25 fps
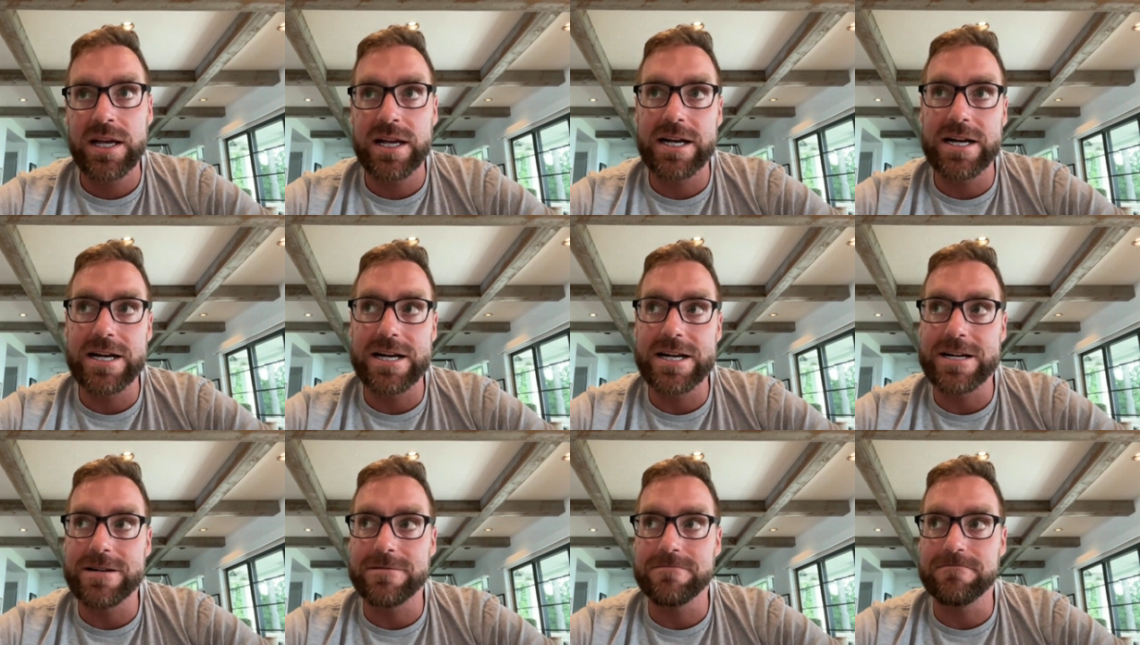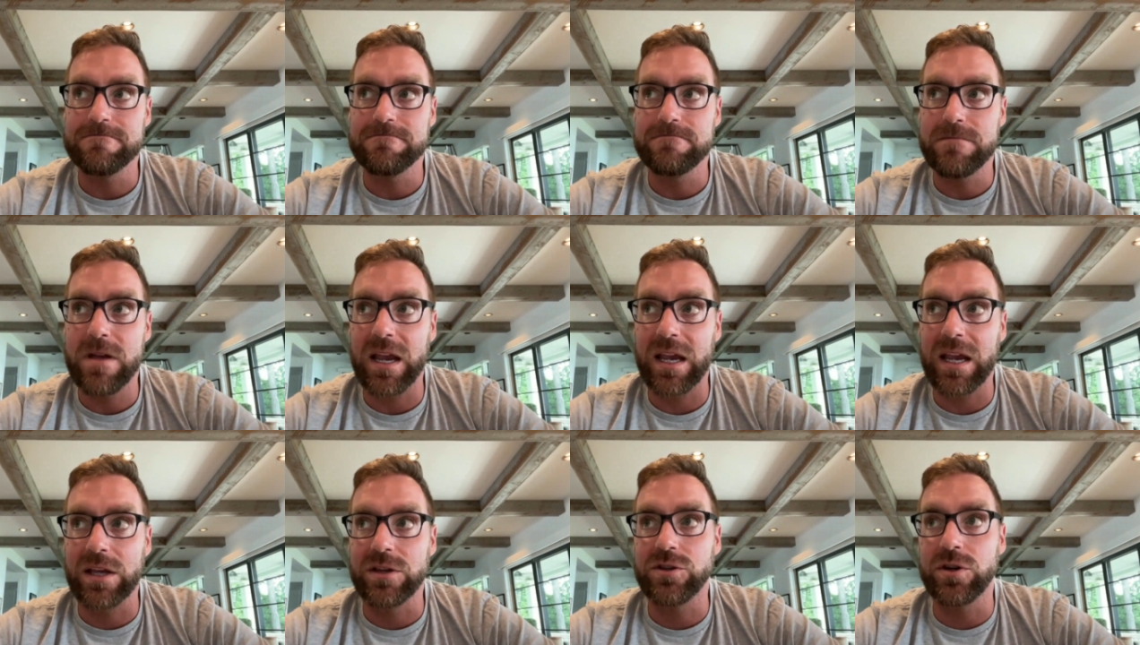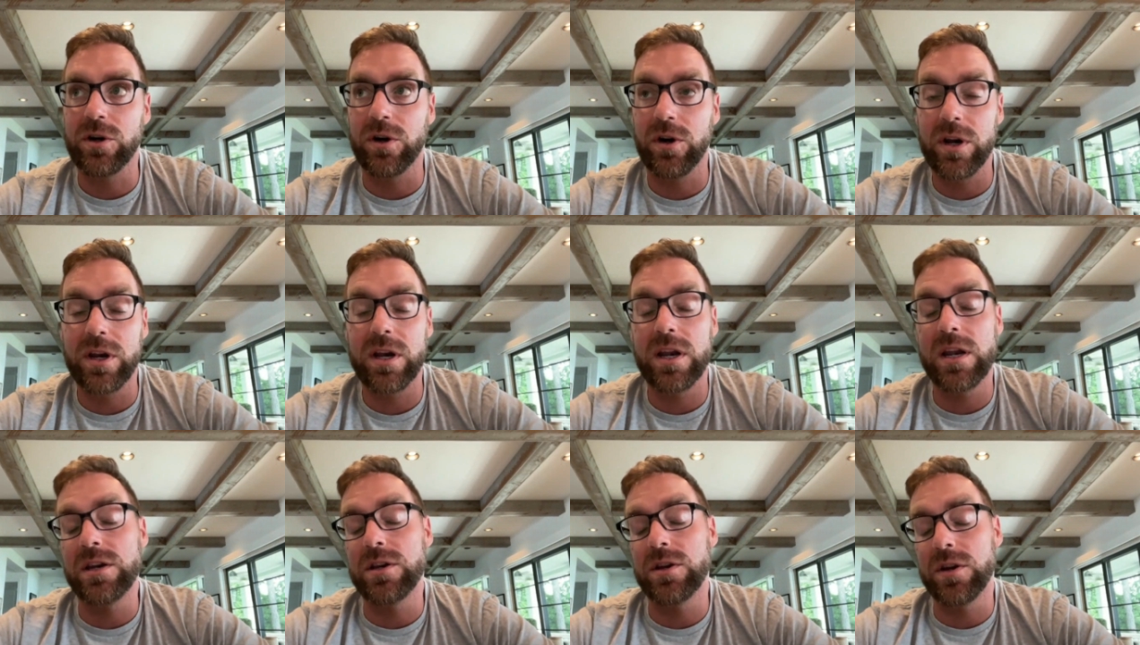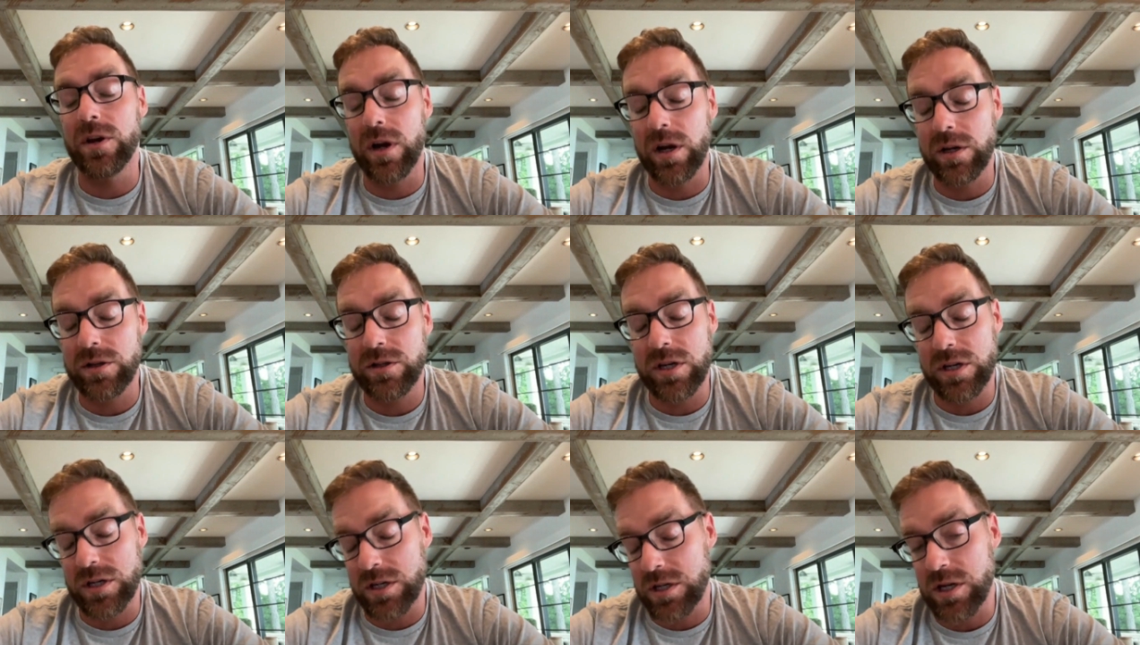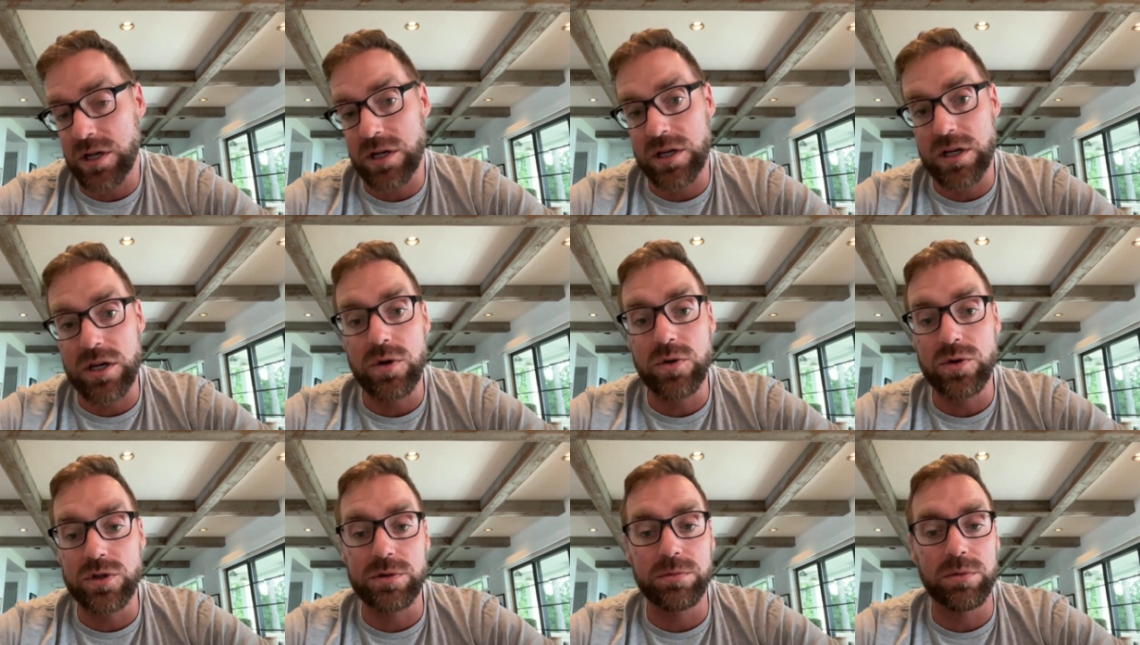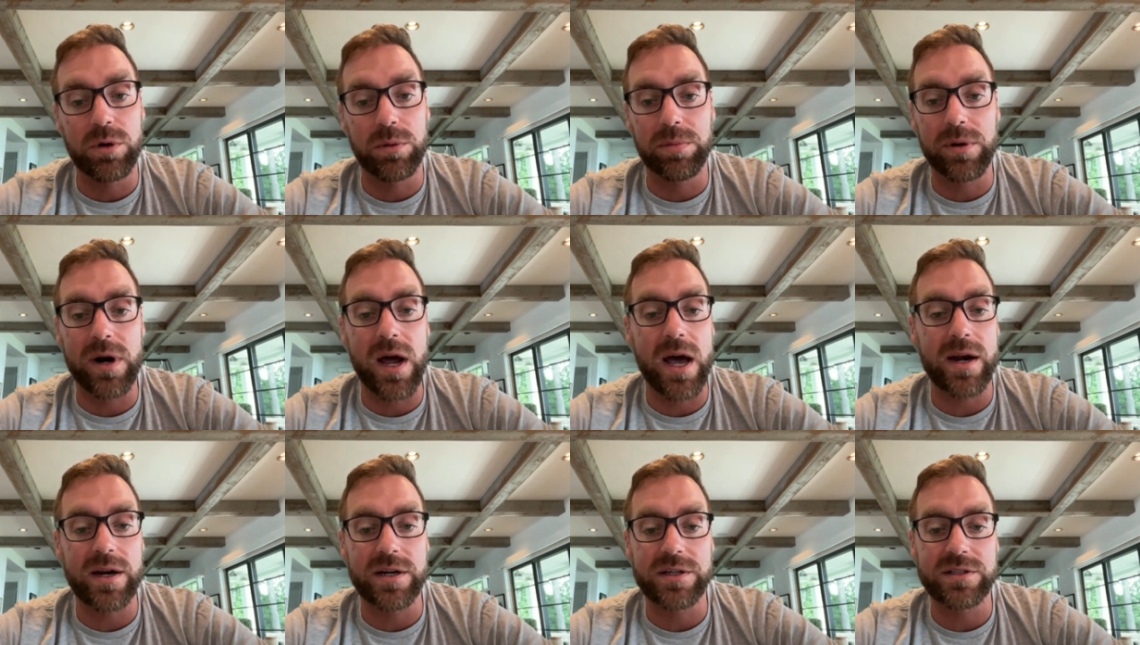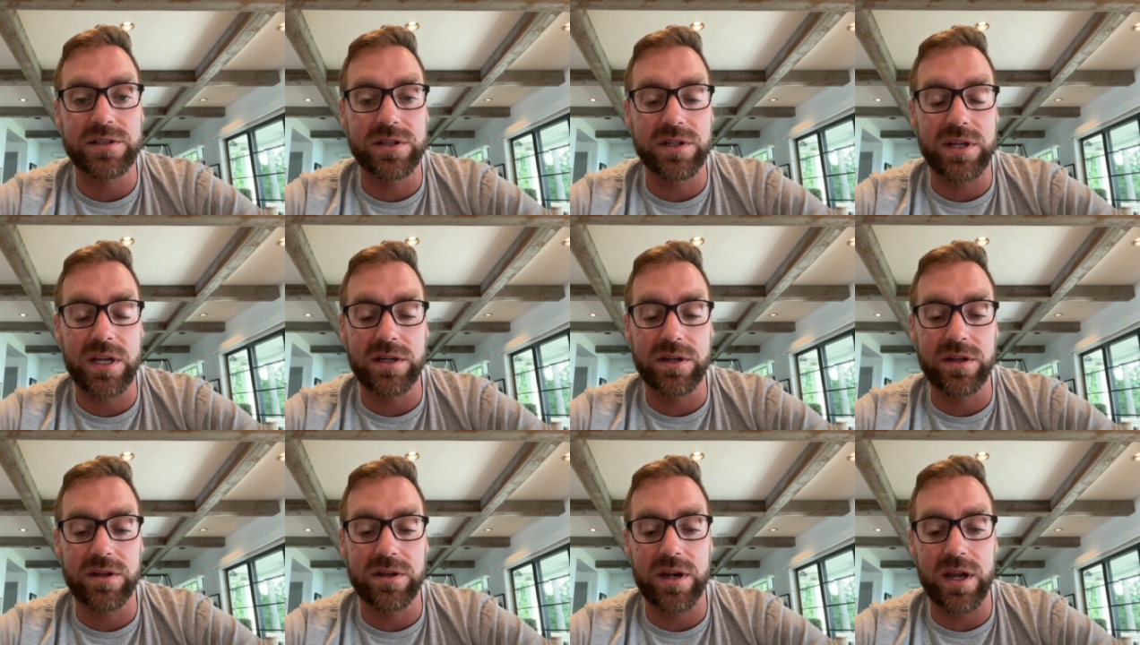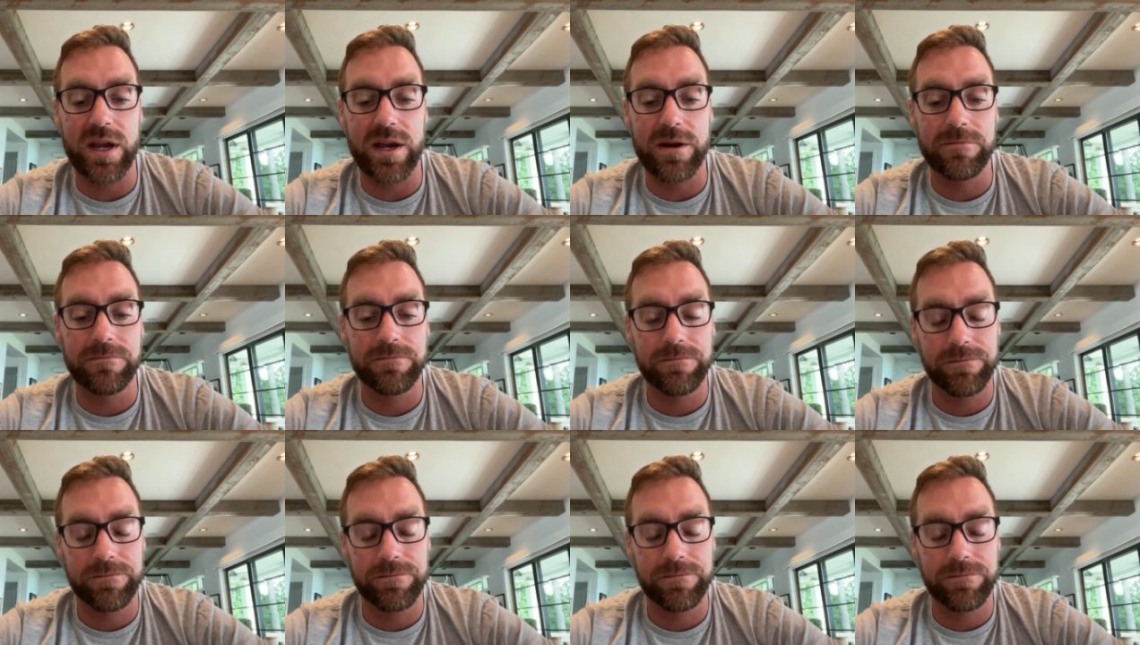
you could turn it into usable products at the end of the day.